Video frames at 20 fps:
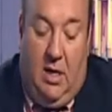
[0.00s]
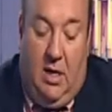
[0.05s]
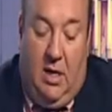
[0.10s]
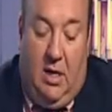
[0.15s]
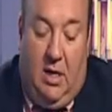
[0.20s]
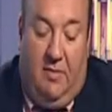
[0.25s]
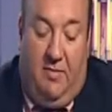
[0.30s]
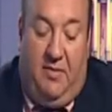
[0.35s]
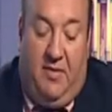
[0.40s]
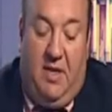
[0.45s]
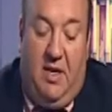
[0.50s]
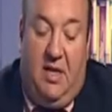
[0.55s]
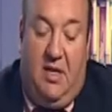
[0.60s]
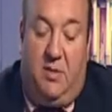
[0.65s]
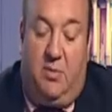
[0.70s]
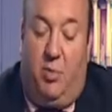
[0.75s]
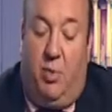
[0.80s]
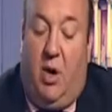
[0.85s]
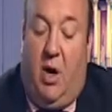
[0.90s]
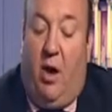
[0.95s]
If
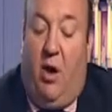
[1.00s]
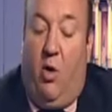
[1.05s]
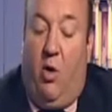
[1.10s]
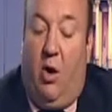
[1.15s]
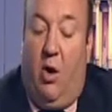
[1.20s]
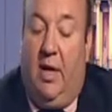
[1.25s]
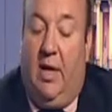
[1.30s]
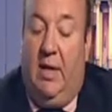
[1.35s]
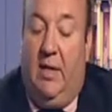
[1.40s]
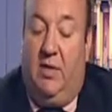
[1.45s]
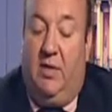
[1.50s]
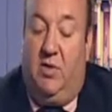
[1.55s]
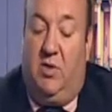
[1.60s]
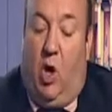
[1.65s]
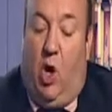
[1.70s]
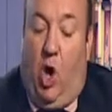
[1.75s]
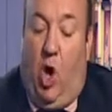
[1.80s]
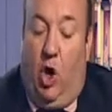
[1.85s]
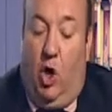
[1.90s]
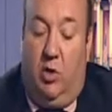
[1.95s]
these priorities
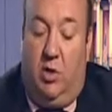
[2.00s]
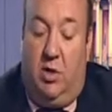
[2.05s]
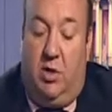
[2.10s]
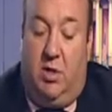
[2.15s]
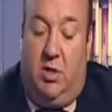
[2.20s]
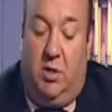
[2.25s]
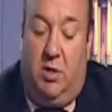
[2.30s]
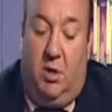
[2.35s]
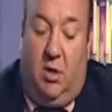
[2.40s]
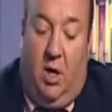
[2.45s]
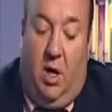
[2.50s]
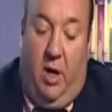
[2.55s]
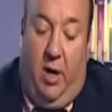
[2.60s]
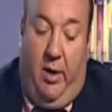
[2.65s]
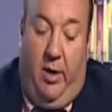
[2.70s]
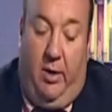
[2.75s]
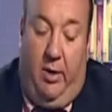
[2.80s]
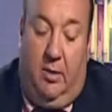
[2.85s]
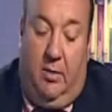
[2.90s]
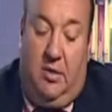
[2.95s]
aren't
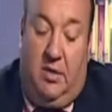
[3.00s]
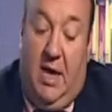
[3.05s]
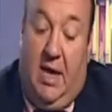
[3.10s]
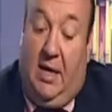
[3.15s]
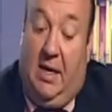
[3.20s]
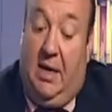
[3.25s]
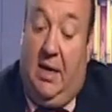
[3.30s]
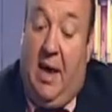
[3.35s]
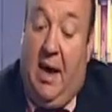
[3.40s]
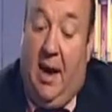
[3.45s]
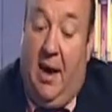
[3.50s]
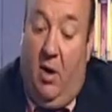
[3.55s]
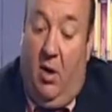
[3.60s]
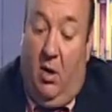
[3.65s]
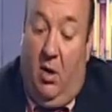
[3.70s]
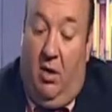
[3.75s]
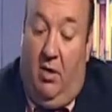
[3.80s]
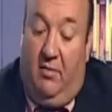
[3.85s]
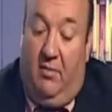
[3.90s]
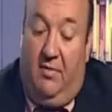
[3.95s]
taken
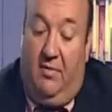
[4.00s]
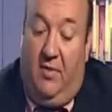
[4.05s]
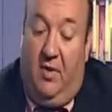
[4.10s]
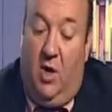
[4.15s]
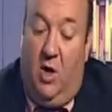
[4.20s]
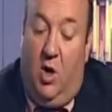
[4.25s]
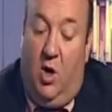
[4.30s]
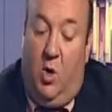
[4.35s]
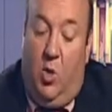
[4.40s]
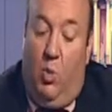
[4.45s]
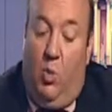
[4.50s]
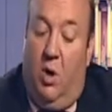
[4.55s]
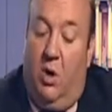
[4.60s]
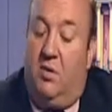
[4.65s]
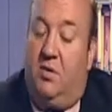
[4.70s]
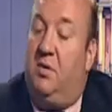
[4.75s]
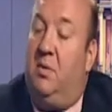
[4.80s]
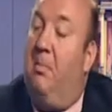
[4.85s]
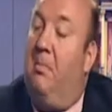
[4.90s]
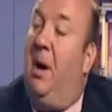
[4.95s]
care of, what
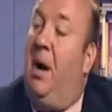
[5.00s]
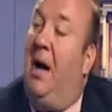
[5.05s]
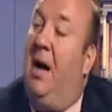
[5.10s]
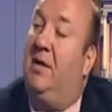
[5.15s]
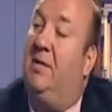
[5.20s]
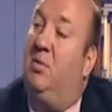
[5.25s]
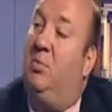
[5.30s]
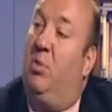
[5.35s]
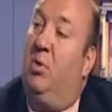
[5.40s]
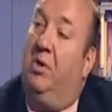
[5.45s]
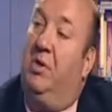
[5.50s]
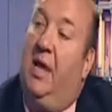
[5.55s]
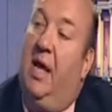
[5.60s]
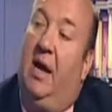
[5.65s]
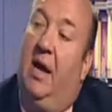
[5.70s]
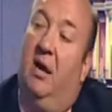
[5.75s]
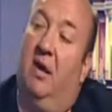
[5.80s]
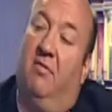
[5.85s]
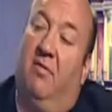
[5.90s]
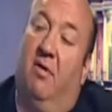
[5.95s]
are some possible
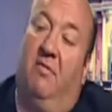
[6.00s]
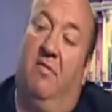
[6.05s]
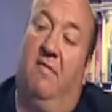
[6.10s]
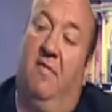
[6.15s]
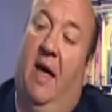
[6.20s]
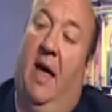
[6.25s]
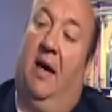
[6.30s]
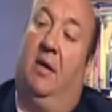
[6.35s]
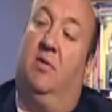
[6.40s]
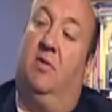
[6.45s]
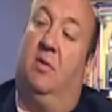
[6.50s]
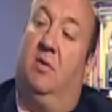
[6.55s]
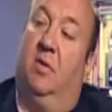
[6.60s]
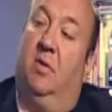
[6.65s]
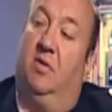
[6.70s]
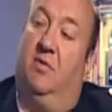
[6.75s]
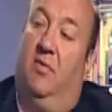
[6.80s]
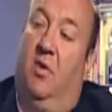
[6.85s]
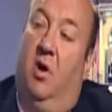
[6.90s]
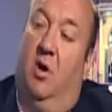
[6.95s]
negative effects
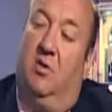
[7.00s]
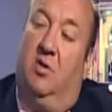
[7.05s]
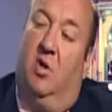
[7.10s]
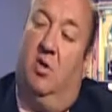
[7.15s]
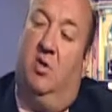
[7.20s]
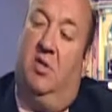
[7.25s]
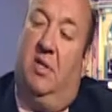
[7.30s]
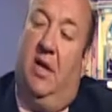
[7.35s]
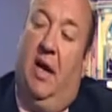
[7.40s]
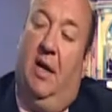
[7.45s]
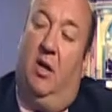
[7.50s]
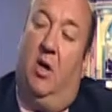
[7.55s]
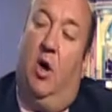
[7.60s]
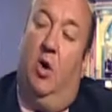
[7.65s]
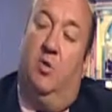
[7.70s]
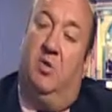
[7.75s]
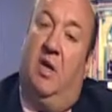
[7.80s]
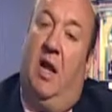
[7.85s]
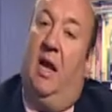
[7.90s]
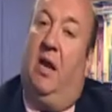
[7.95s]
as far as our state
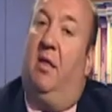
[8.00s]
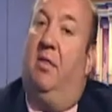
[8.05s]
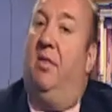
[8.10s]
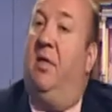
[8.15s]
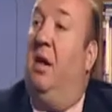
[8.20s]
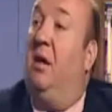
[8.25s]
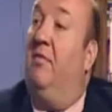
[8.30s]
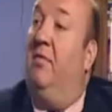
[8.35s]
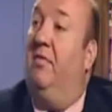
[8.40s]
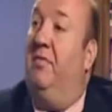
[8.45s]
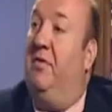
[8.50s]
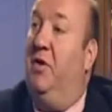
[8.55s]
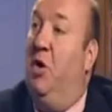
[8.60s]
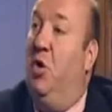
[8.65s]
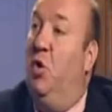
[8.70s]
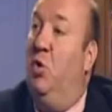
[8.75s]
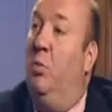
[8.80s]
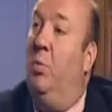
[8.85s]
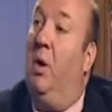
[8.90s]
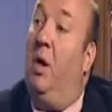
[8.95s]
goes? And I can think of a
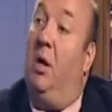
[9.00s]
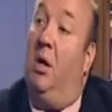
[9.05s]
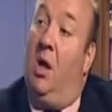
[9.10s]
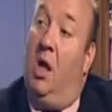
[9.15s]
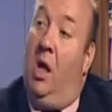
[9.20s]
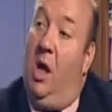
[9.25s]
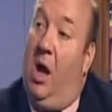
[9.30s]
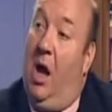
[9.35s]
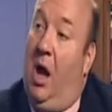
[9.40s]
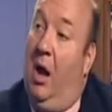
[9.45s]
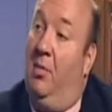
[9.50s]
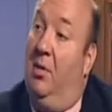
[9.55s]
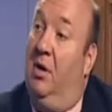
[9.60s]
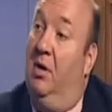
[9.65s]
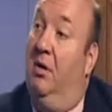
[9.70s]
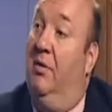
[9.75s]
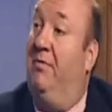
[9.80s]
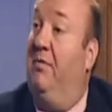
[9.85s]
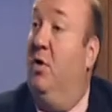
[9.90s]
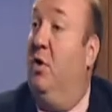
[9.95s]
few, but I'm going to
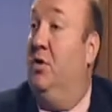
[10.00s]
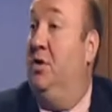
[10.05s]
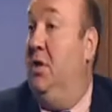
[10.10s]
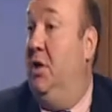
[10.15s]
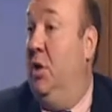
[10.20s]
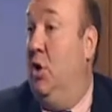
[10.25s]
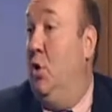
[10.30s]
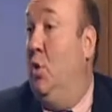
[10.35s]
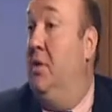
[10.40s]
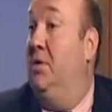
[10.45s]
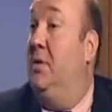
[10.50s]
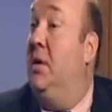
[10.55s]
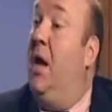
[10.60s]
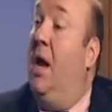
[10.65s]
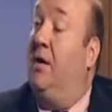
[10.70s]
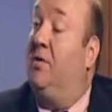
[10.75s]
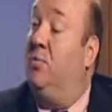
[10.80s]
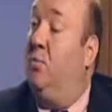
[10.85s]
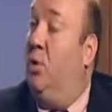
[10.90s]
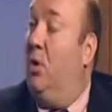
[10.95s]
defer to you as the
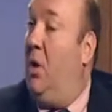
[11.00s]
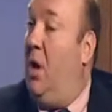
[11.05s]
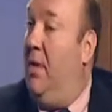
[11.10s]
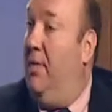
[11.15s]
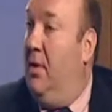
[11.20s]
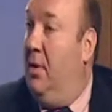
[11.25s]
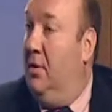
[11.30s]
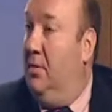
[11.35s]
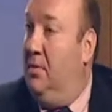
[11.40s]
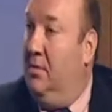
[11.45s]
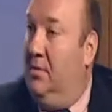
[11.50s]
expert on this.